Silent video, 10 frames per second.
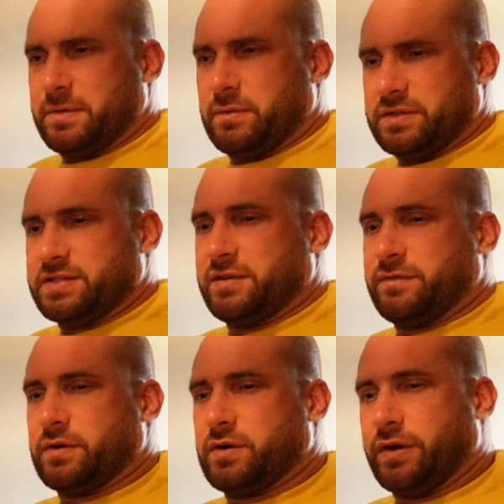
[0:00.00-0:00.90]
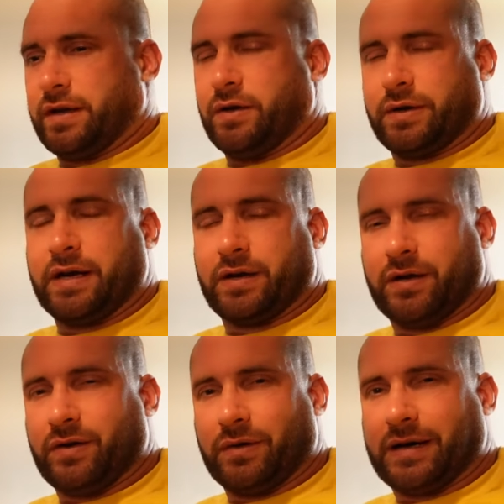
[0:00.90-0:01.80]
But once you've got it looking
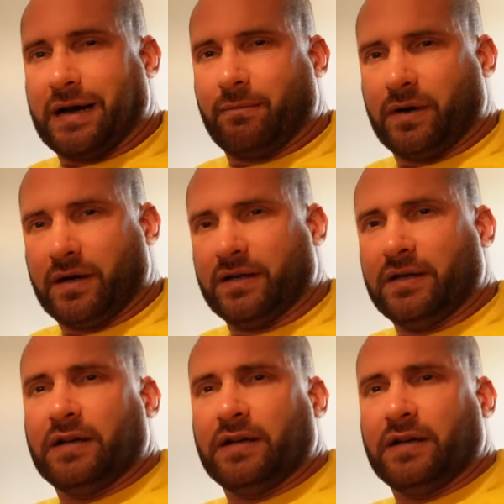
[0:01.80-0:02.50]
good on camera,